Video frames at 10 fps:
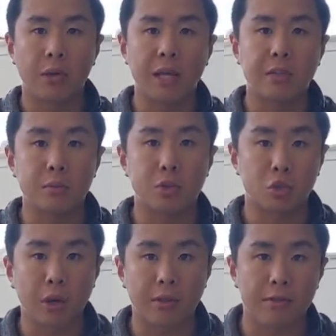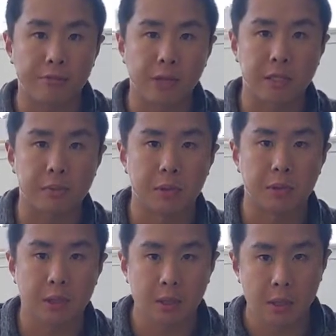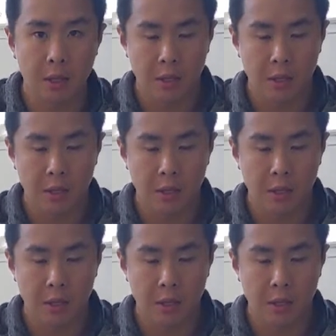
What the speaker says: gain some strength and flexibility.